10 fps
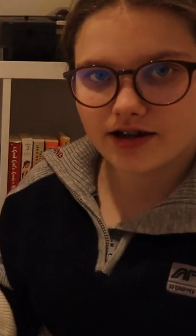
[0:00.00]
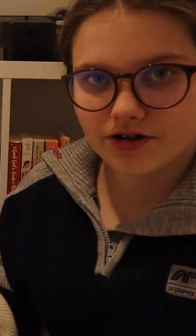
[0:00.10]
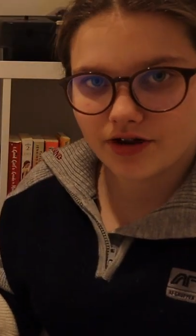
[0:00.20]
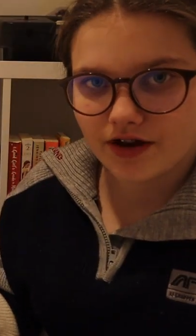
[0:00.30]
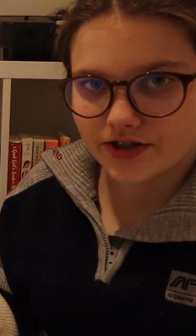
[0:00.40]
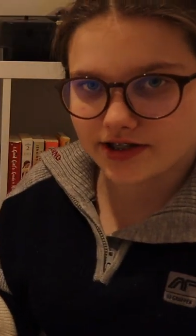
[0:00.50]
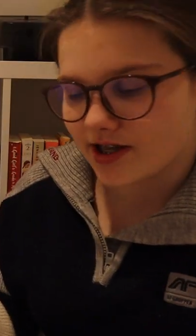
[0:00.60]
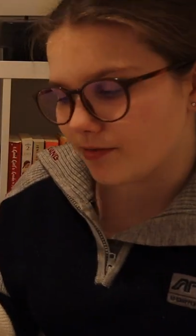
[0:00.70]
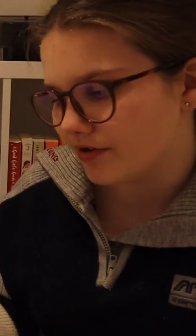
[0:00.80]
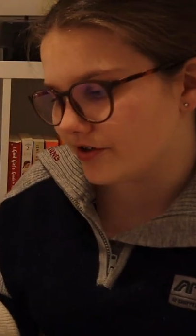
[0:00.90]
I don't have a
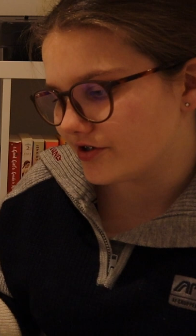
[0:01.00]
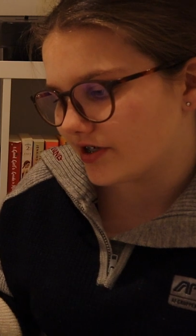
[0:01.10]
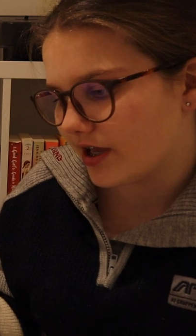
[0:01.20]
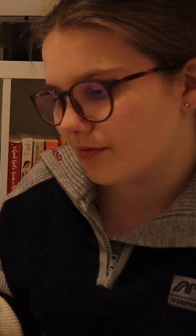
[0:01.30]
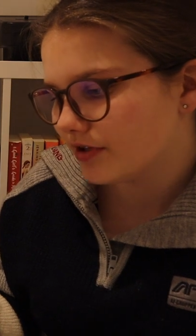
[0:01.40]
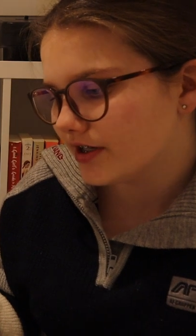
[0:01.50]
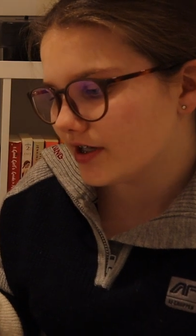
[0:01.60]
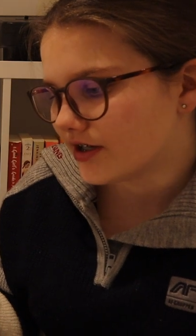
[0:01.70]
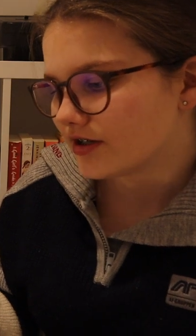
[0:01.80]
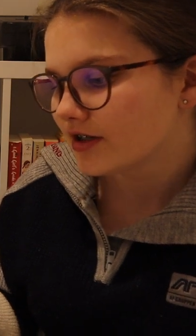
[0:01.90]
cassette player, so I can't play
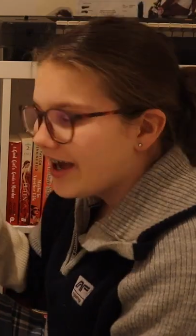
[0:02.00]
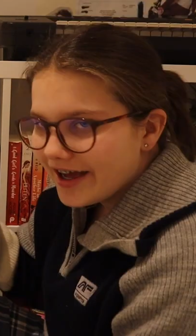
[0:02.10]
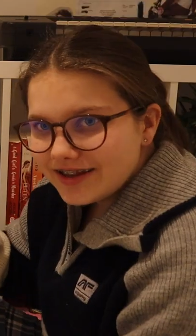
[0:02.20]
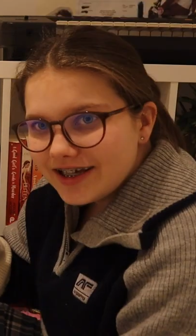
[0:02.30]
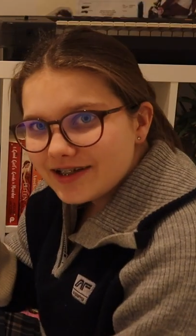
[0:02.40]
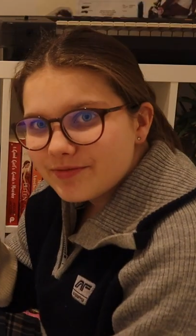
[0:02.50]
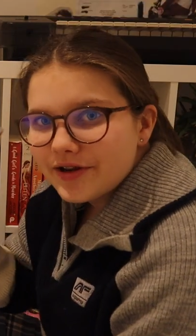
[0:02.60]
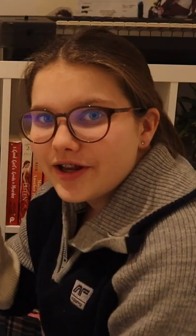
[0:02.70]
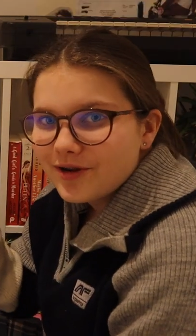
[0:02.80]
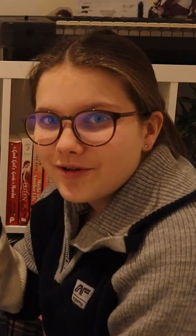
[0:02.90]
it. I think it's
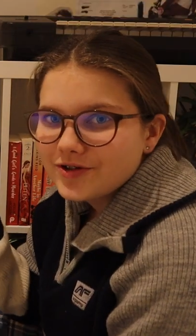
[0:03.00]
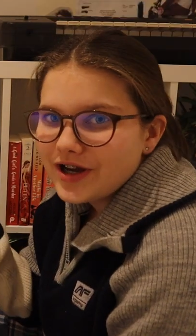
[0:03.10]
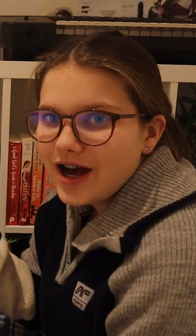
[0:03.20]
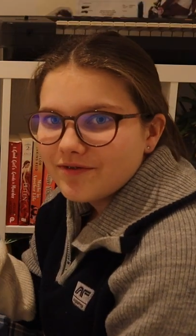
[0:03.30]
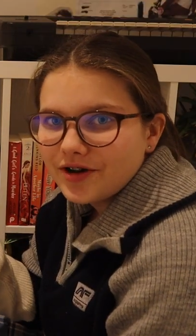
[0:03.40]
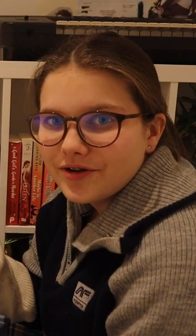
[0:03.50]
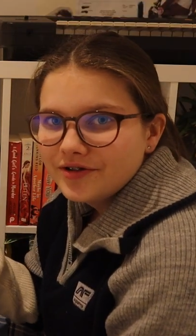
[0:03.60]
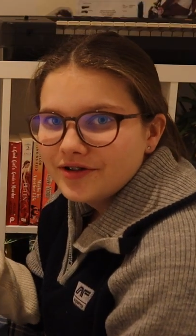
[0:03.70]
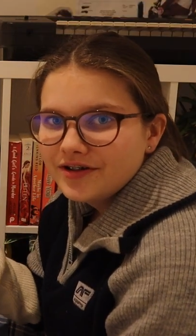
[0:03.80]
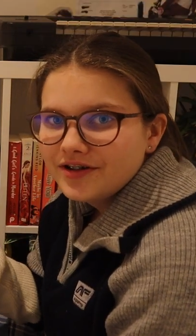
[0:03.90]
pretty cool to have though
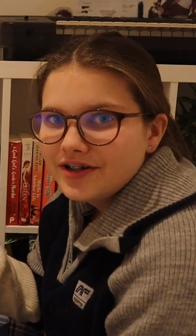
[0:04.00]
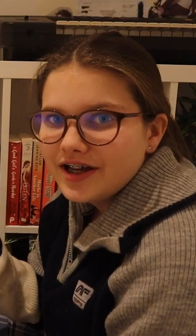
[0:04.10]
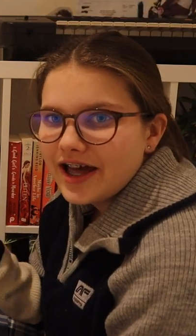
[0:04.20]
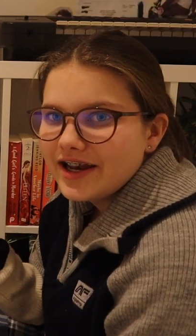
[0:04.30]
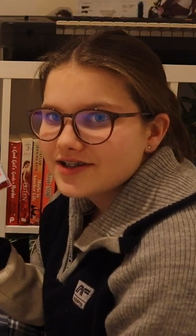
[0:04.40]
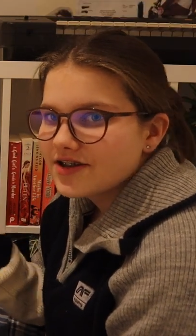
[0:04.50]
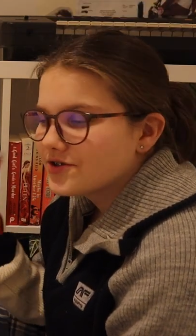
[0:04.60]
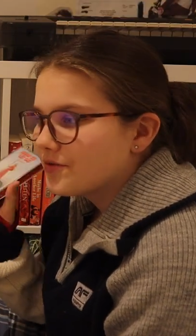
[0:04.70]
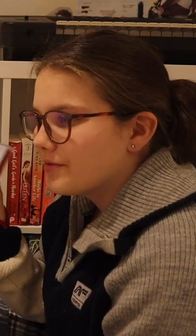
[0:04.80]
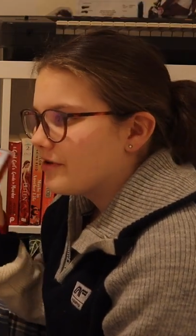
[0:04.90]
and it's
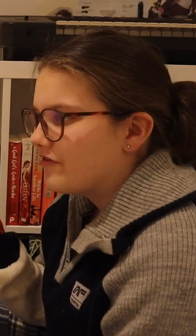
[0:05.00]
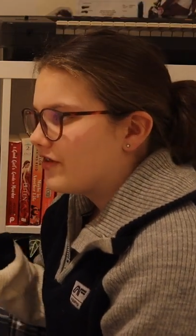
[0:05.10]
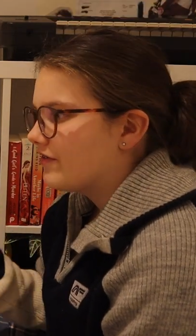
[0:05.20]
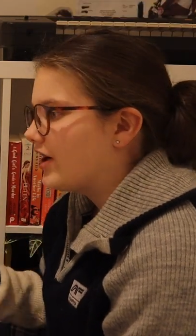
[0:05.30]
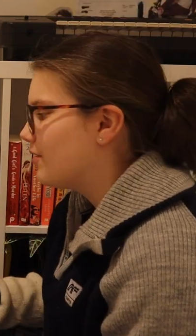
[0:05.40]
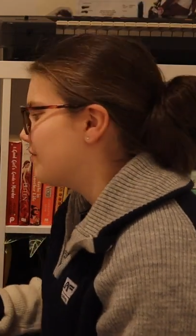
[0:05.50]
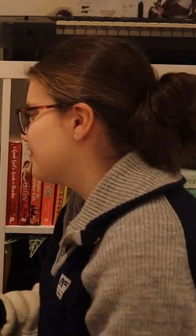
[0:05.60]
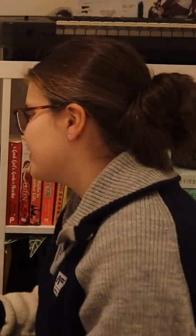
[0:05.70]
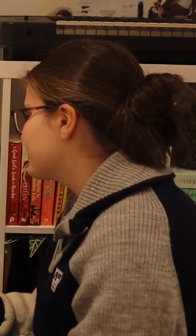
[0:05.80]
also one of my favorite albums.